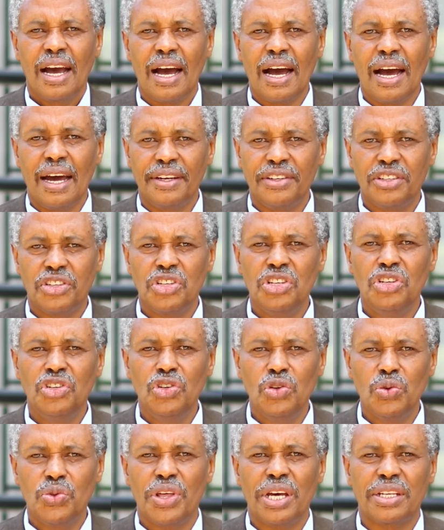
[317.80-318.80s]
and she
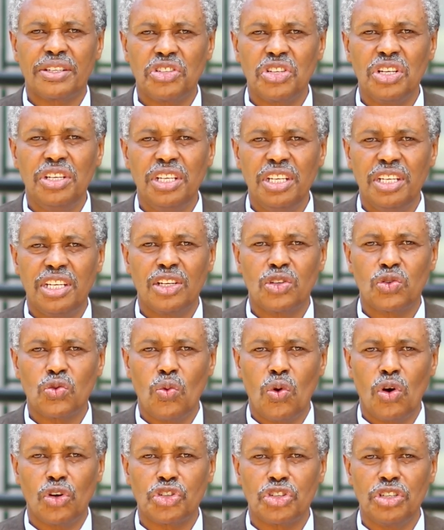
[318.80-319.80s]
knew that she needed to
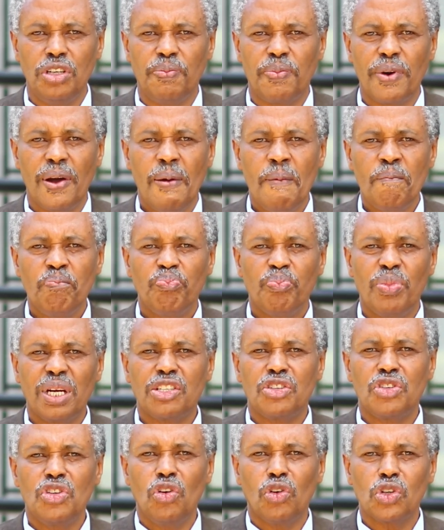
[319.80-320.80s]
worship,
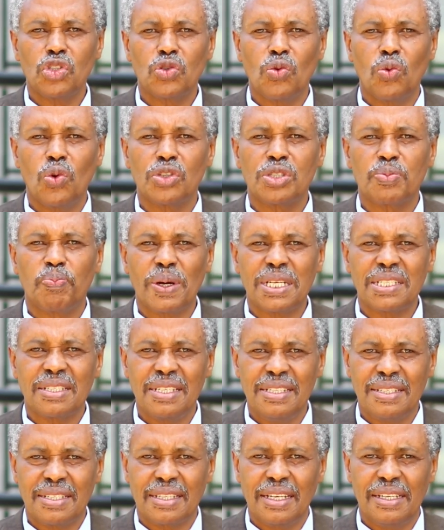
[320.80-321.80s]
but she also was
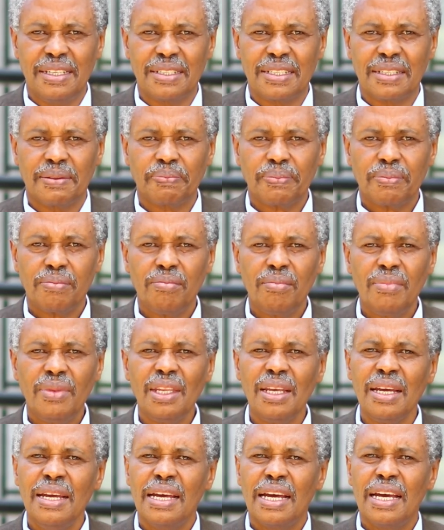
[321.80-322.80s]
persistent.
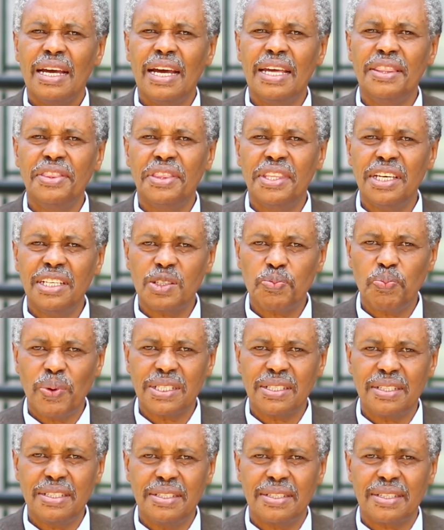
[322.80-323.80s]
And this
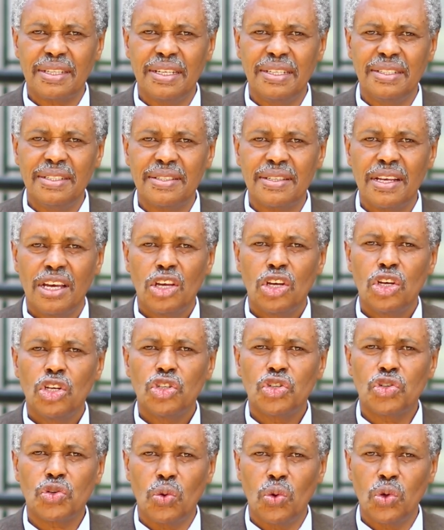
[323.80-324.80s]
persistence
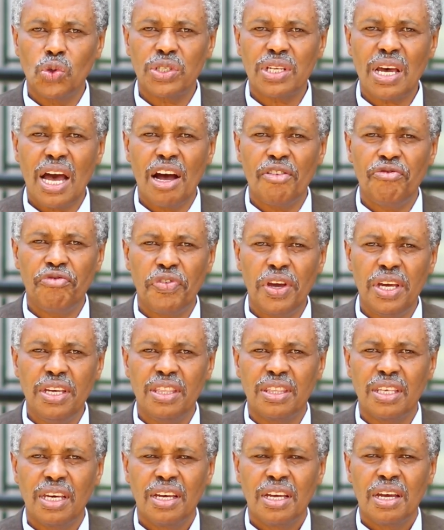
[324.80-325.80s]
shows her
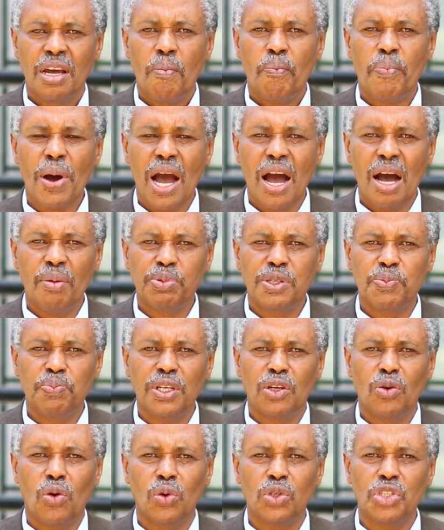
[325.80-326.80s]
faith, perhaps
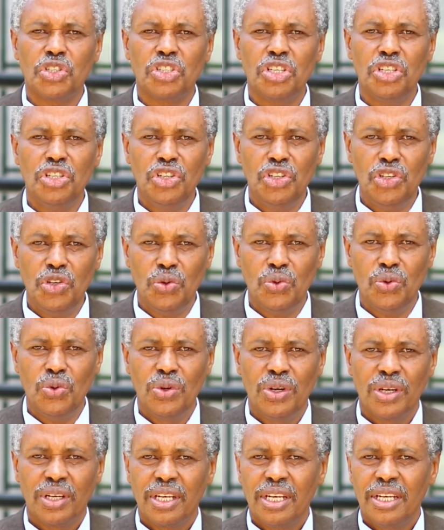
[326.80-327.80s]
because she knew
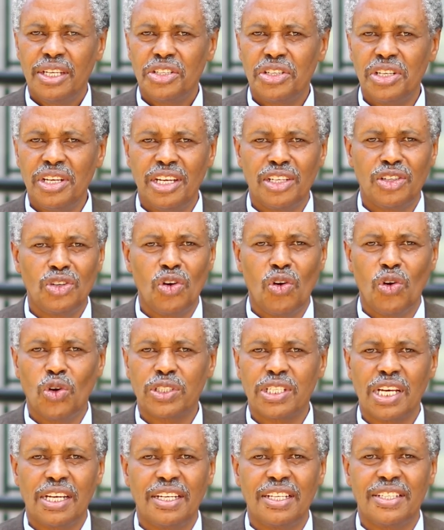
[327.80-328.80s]
she had no
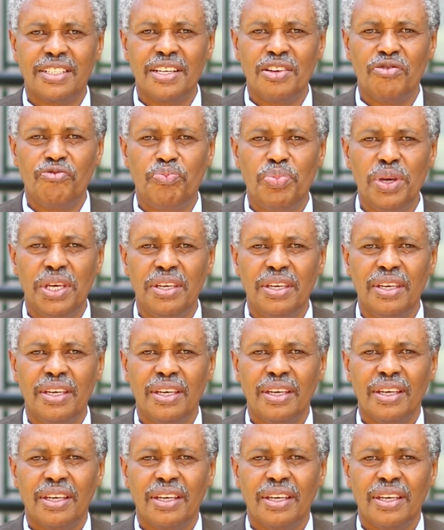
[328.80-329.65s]
alternative B.